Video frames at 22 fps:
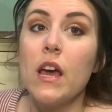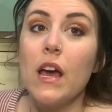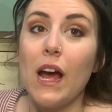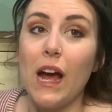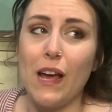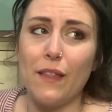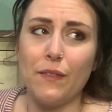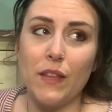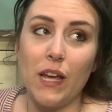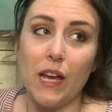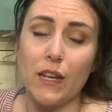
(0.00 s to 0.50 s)

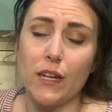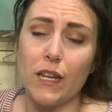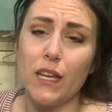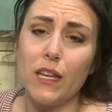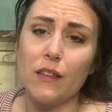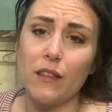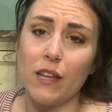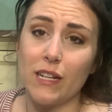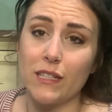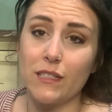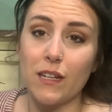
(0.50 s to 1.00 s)
And then he
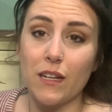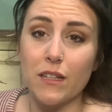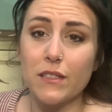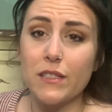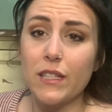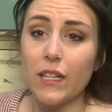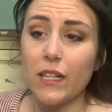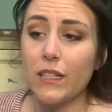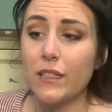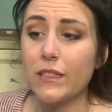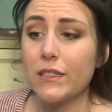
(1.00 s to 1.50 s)
like does
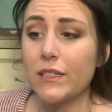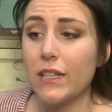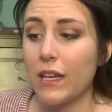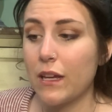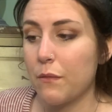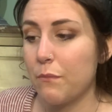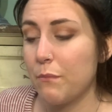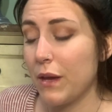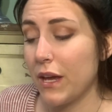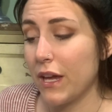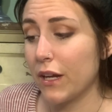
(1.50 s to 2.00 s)
things like
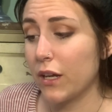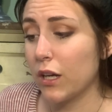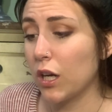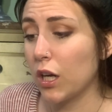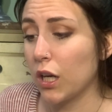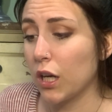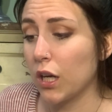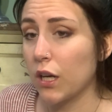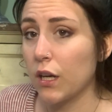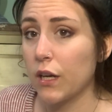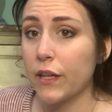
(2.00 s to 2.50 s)
make
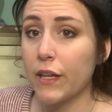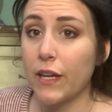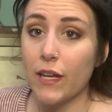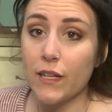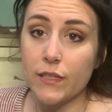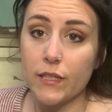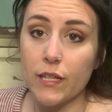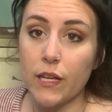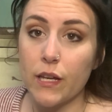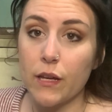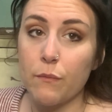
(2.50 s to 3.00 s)
her
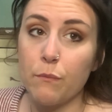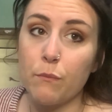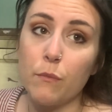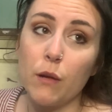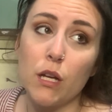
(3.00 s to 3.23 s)
kiss him